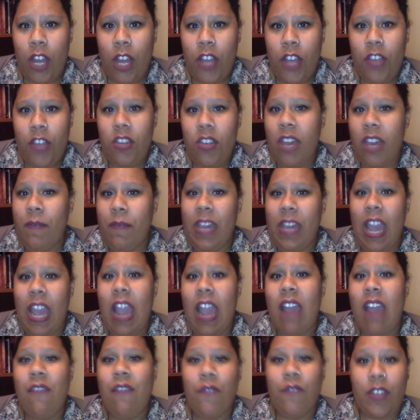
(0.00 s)
you gave me
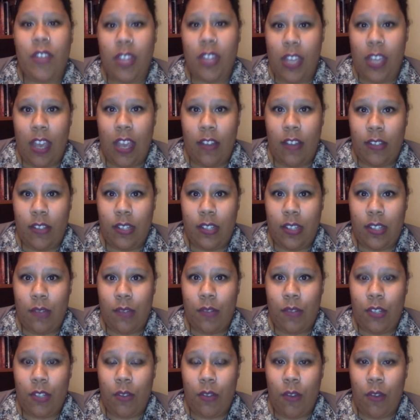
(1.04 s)
everything else that
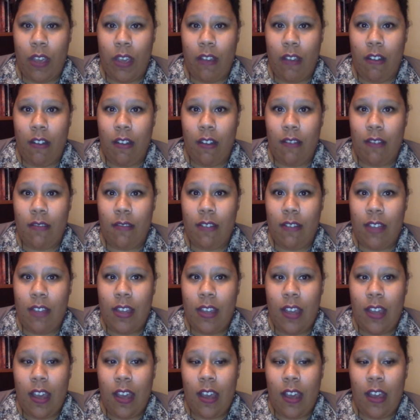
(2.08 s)
was going on.
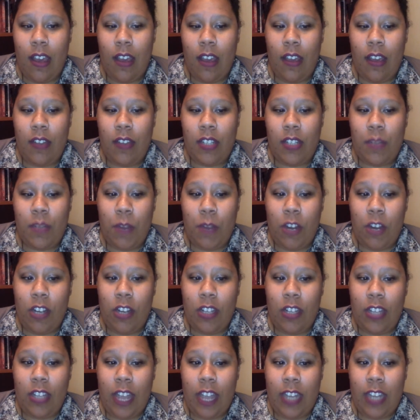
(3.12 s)

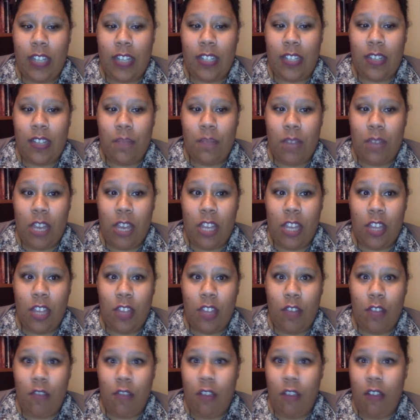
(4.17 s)
Spirit likes to be
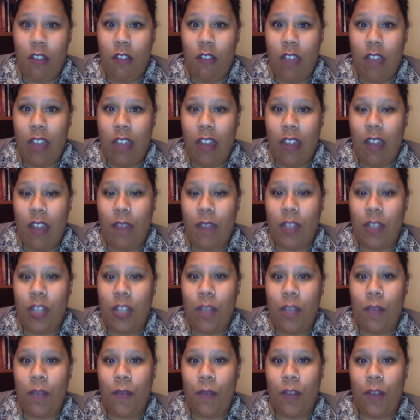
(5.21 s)
thorough. And I'm the
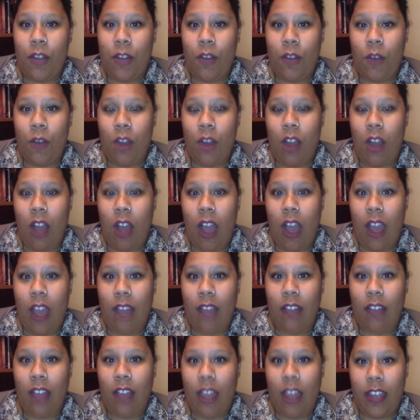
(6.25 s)
type of reader where I
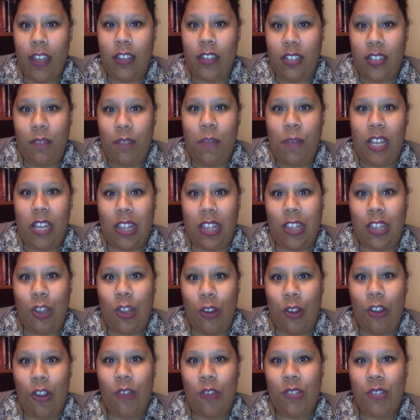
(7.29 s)
like to be
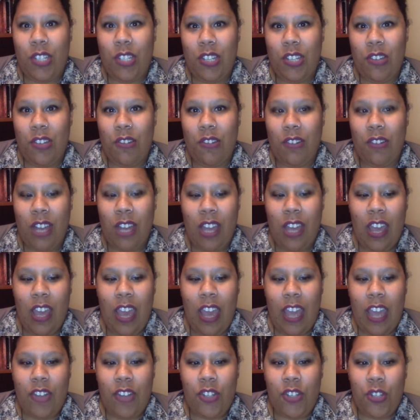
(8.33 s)
thorough too.
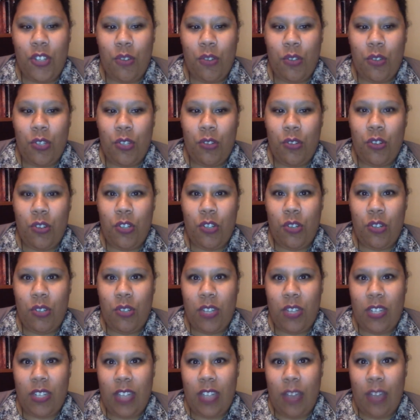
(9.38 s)
And so as soon as you
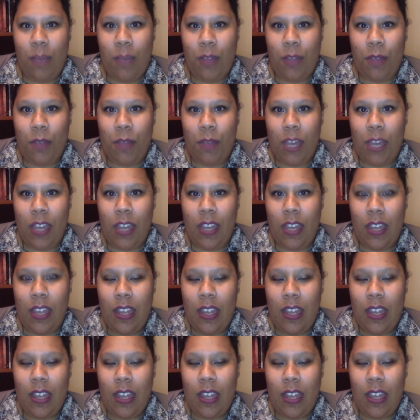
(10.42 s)
sit down with me,